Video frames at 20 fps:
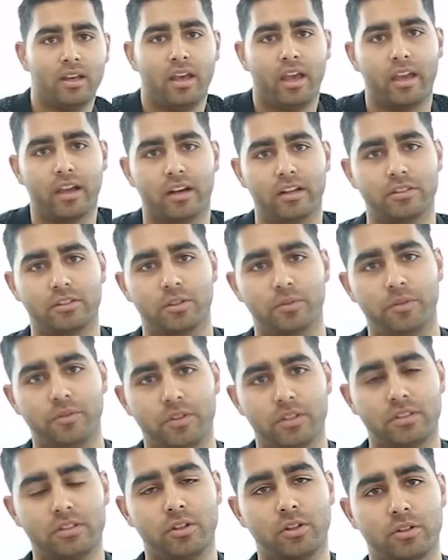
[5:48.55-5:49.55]
Hey guys, so we've
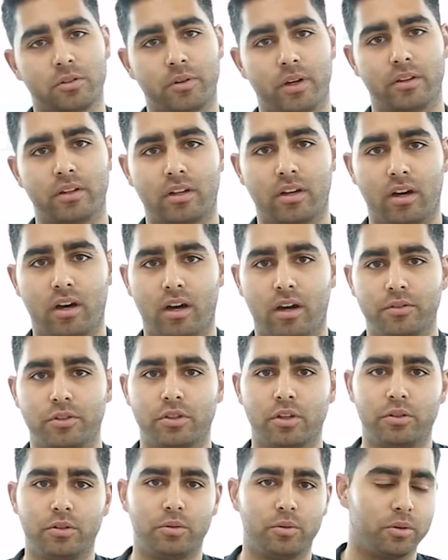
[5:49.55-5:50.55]
just looked around the car, I've
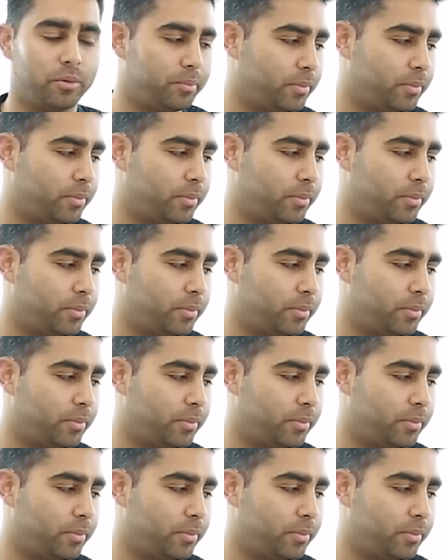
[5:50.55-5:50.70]
shown you all the